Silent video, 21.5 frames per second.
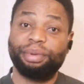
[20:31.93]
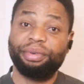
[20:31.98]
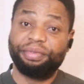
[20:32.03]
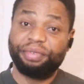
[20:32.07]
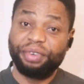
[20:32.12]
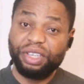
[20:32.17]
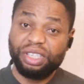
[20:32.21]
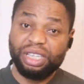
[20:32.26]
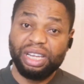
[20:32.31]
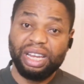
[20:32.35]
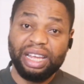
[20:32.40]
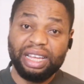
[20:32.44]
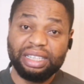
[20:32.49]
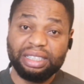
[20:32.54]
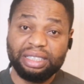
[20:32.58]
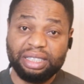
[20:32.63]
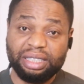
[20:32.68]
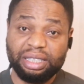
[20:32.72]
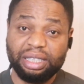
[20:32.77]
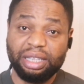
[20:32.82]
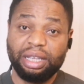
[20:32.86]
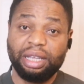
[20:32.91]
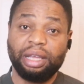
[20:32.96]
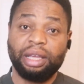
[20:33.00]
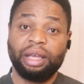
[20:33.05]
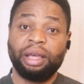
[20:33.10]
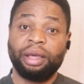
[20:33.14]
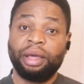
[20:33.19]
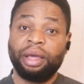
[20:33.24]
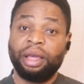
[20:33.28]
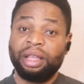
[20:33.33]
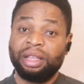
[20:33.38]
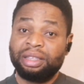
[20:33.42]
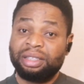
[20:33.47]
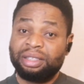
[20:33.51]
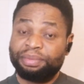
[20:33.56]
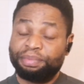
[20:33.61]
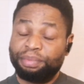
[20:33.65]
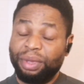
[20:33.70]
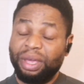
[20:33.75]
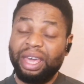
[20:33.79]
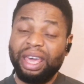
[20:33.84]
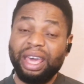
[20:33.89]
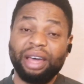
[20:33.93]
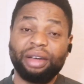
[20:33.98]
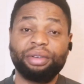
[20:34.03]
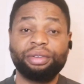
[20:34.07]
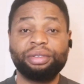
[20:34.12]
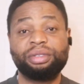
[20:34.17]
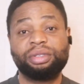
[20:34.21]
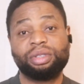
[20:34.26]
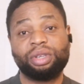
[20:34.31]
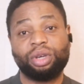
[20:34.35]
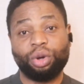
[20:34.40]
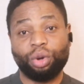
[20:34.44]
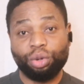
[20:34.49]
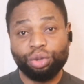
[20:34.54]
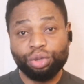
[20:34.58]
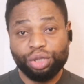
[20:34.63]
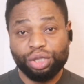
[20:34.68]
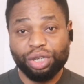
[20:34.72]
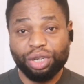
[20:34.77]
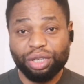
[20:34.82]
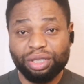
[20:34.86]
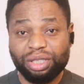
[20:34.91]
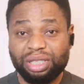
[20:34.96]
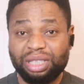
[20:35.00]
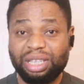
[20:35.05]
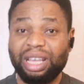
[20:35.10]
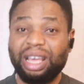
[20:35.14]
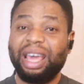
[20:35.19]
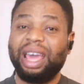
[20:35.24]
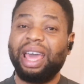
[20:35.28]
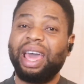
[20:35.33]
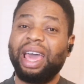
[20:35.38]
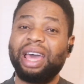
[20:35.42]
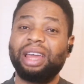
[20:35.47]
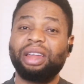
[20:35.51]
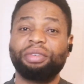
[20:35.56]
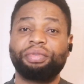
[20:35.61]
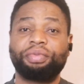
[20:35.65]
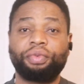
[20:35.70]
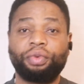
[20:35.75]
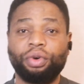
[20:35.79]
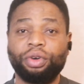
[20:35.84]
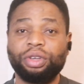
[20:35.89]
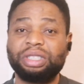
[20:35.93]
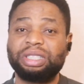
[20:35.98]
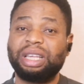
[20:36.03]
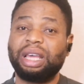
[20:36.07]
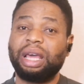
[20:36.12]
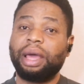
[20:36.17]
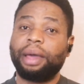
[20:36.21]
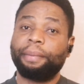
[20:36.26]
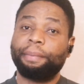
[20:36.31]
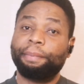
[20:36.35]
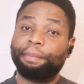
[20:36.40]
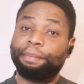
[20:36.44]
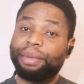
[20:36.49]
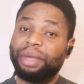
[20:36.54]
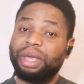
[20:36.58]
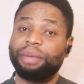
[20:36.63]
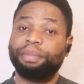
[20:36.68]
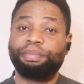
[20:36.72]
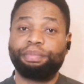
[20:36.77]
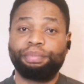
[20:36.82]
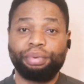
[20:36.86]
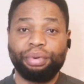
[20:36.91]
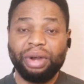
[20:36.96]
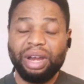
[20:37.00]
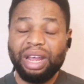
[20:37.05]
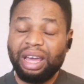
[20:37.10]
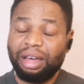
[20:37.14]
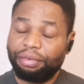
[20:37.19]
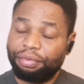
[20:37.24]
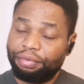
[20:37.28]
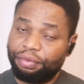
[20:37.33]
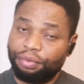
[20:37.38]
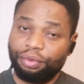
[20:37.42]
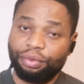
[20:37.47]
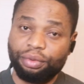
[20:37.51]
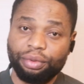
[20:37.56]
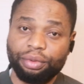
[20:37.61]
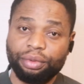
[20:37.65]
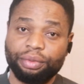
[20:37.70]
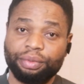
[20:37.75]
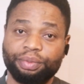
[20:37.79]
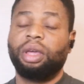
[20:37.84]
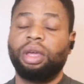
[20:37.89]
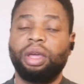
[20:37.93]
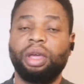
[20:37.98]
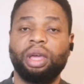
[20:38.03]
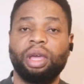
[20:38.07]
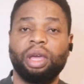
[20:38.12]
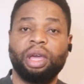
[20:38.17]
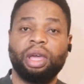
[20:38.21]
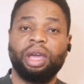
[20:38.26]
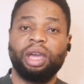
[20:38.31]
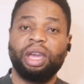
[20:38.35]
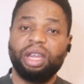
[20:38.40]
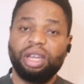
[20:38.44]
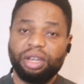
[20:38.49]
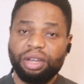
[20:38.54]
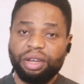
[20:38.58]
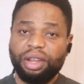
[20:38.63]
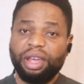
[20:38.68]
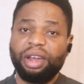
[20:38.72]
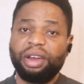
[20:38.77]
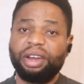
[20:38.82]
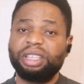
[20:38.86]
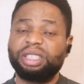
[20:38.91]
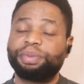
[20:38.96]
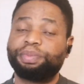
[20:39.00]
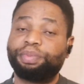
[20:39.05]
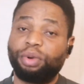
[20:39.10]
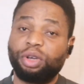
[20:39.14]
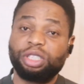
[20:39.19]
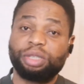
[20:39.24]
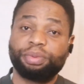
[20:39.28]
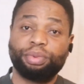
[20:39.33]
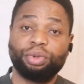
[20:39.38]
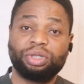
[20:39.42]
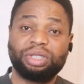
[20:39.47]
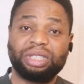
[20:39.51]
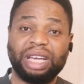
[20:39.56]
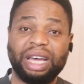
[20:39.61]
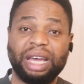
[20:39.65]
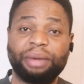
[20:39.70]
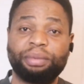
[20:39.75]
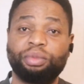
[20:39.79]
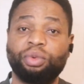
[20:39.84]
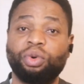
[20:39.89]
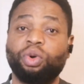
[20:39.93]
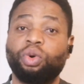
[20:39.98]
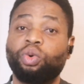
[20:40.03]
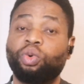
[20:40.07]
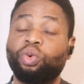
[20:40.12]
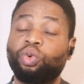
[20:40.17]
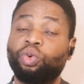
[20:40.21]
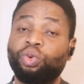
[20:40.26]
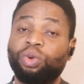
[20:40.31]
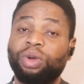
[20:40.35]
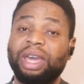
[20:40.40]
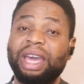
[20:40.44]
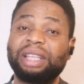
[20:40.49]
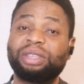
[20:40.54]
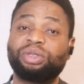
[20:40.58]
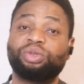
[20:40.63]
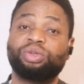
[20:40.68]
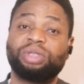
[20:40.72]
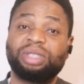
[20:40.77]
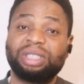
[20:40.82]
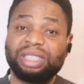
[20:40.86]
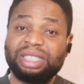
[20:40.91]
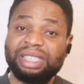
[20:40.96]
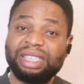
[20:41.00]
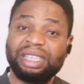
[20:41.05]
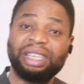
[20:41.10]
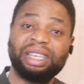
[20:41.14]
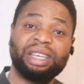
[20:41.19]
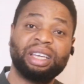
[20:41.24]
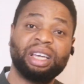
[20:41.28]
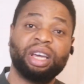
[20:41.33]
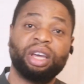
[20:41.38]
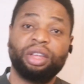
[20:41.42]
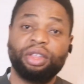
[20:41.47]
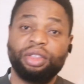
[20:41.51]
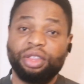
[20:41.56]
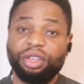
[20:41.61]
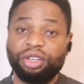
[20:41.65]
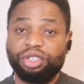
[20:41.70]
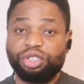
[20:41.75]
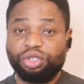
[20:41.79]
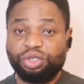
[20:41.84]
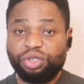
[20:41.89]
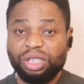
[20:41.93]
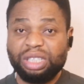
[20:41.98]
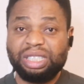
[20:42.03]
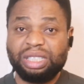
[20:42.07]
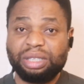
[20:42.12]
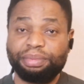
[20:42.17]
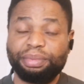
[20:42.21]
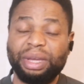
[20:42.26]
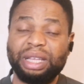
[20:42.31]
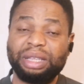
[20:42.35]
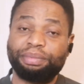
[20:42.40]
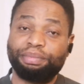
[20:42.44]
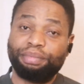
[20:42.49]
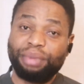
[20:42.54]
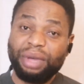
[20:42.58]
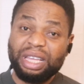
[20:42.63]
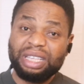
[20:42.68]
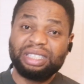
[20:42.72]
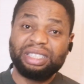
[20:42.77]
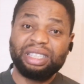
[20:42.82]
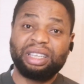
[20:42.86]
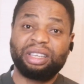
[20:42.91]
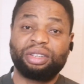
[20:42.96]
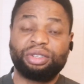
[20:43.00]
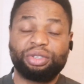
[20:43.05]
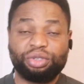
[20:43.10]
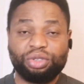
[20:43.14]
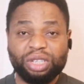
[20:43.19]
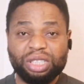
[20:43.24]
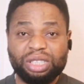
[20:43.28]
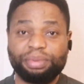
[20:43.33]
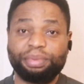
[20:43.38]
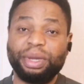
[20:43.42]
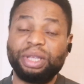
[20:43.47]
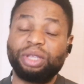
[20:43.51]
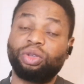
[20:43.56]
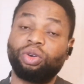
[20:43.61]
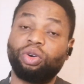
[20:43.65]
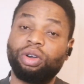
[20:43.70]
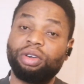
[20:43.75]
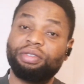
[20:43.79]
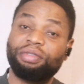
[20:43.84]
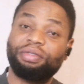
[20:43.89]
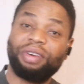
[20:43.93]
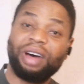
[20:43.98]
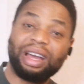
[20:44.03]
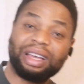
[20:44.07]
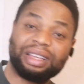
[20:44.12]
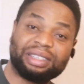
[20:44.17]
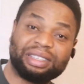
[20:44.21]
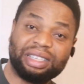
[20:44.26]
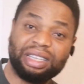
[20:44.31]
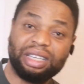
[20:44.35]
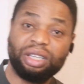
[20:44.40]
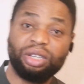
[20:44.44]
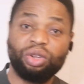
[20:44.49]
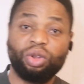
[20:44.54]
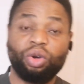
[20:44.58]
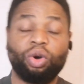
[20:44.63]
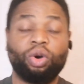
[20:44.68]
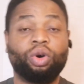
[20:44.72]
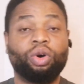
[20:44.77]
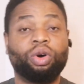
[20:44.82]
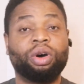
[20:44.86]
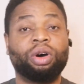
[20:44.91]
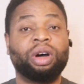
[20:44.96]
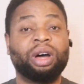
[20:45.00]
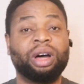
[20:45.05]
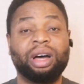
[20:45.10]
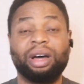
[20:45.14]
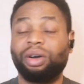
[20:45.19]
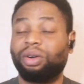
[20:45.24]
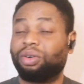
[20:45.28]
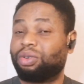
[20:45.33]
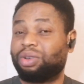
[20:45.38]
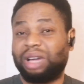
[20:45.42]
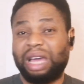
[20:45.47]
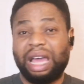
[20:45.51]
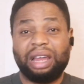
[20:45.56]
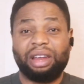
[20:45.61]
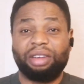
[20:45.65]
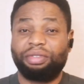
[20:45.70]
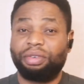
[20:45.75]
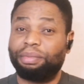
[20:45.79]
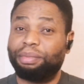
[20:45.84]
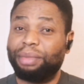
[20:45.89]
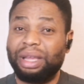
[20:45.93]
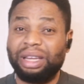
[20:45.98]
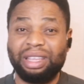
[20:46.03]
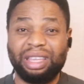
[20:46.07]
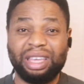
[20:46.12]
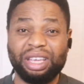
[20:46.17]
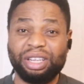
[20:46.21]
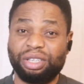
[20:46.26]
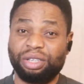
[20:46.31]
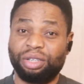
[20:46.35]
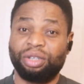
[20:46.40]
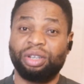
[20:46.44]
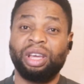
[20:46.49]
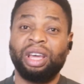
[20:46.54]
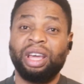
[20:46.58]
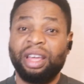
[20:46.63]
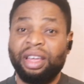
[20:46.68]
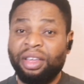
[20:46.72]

vigilant, be health conscious, and of course, be prayerful. In the nearest possible time, we will get to see the treatment, basic treatment or a vaccine or a kind of a medication